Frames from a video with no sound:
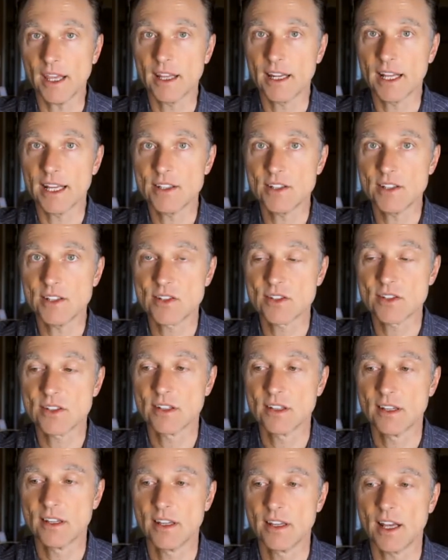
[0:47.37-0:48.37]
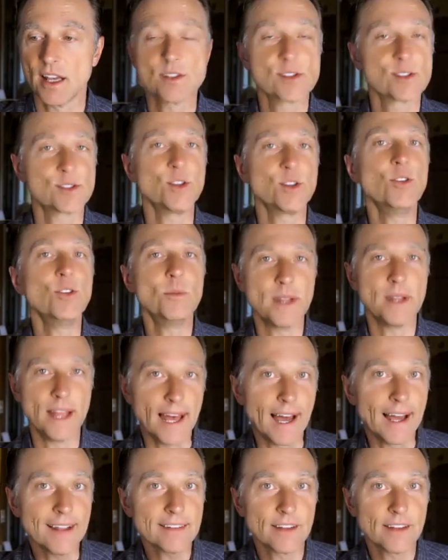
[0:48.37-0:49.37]
And I just assumed
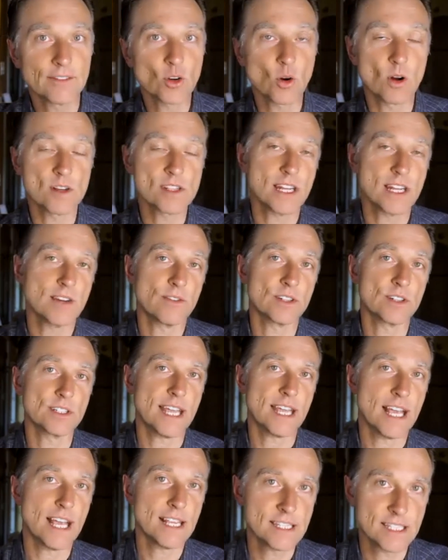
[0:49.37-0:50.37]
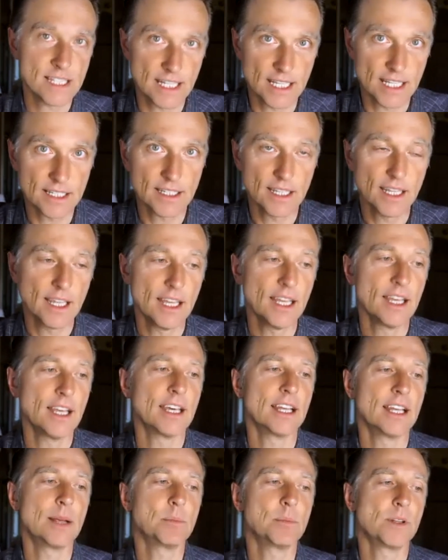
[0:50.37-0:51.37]
that. Of course, I never tested it.
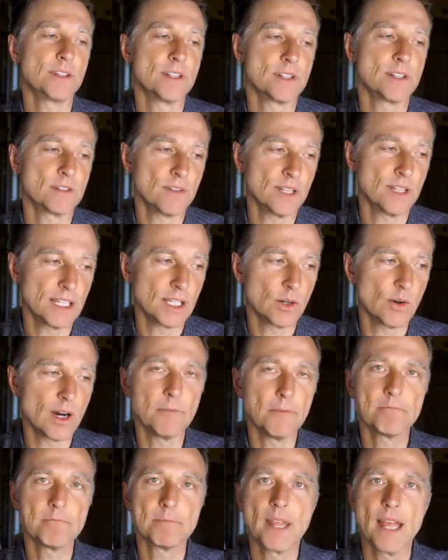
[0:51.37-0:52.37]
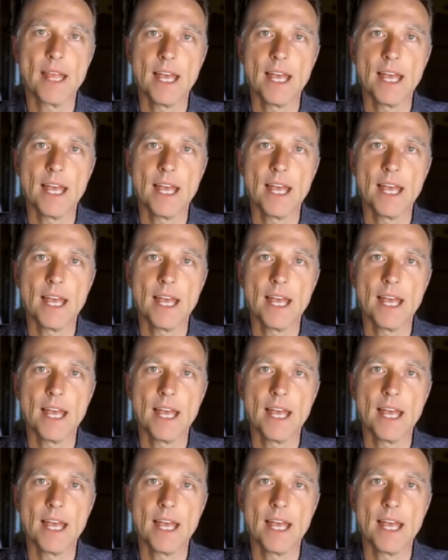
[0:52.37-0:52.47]
And I put this video out.